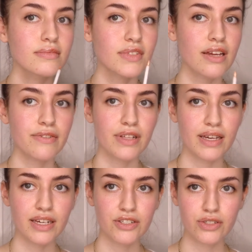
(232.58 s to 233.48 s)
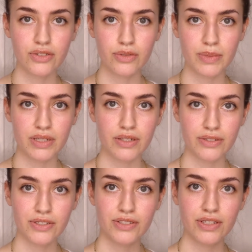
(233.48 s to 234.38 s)
I feel like I should zoom in
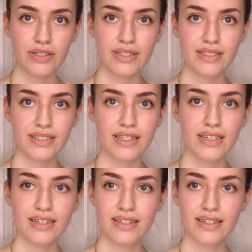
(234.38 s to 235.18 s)
closer so you can see.